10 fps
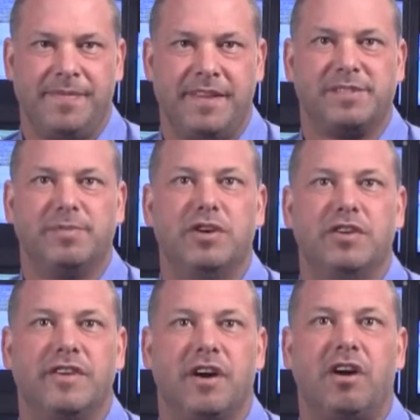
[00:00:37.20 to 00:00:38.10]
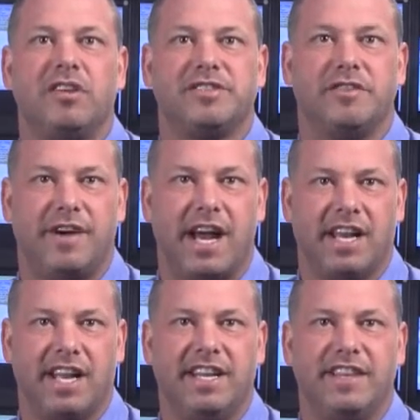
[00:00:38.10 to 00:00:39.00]
This move also
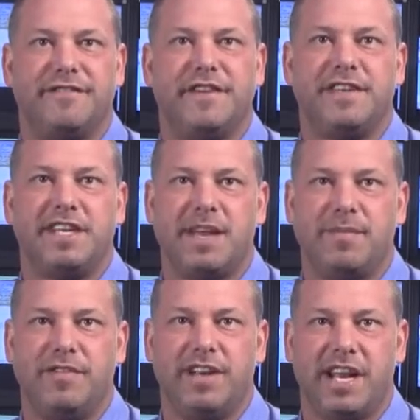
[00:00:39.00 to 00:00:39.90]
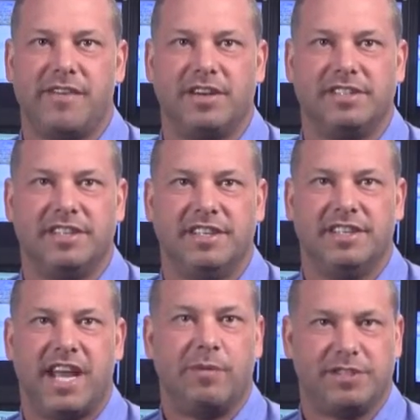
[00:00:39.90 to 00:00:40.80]
violated the 50-day moving average
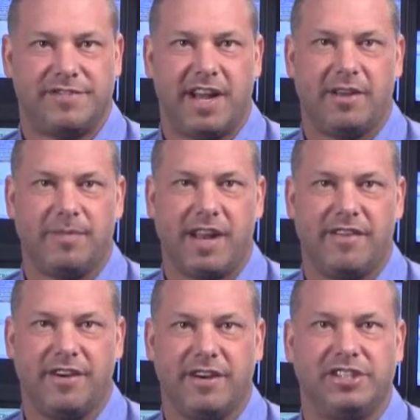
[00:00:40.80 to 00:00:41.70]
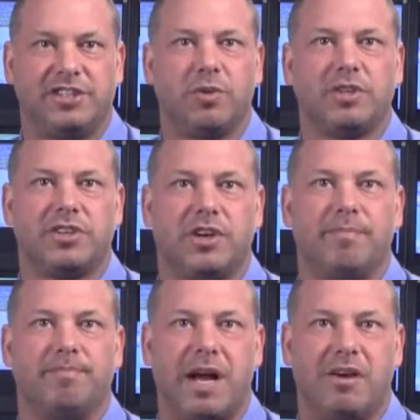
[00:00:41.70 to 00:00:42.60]
and was followed by a very
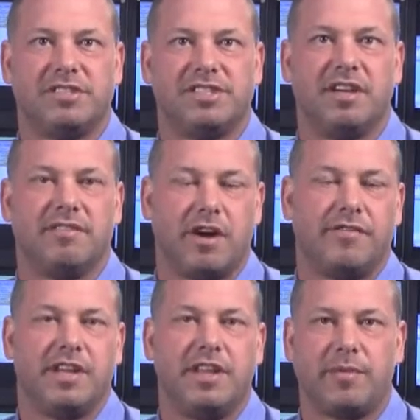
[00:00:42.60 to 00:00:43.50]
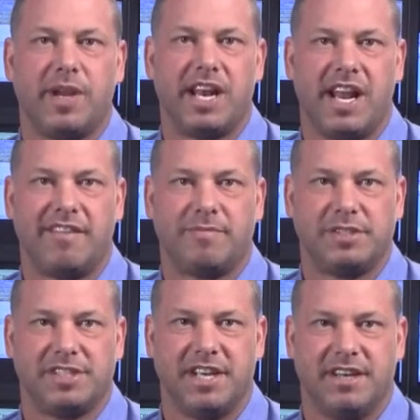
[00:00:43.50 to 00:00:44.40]
short-term bounce of roughly
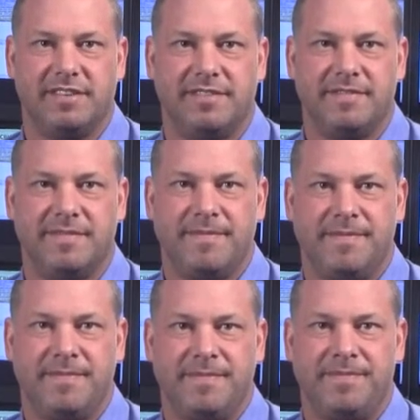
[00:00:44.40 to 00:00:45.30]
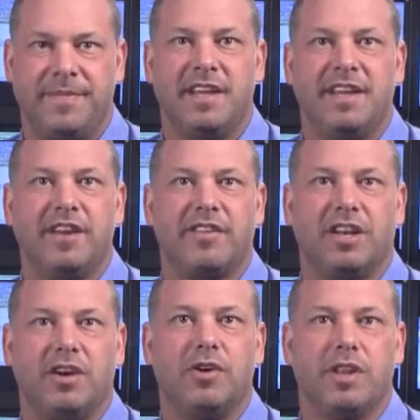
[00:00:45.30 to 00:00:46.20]
3.5%. Near
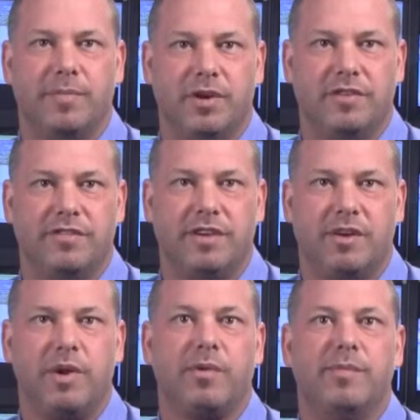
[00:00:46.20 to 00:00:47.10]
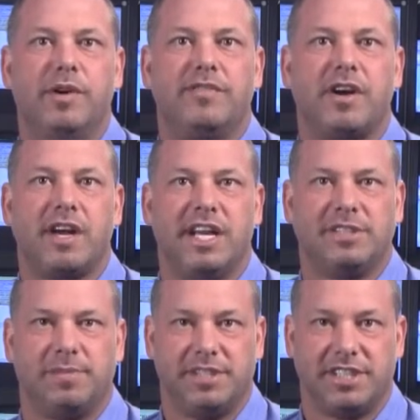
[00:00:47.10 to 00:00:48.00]
the low of the move, we removed our
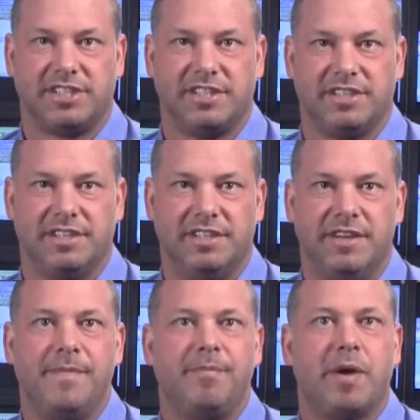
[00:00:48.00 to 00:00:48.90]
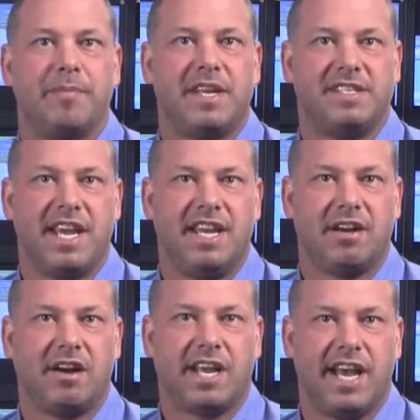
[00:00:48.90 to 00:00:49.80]
hedge positions, but
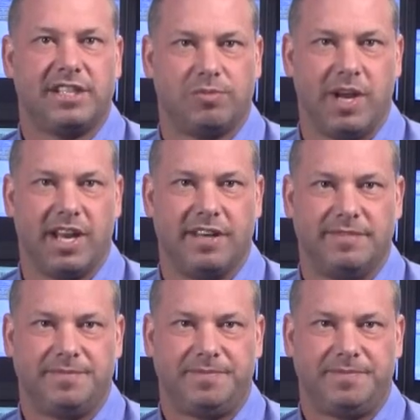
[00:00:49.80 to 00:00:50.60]
maintained our cash weighting.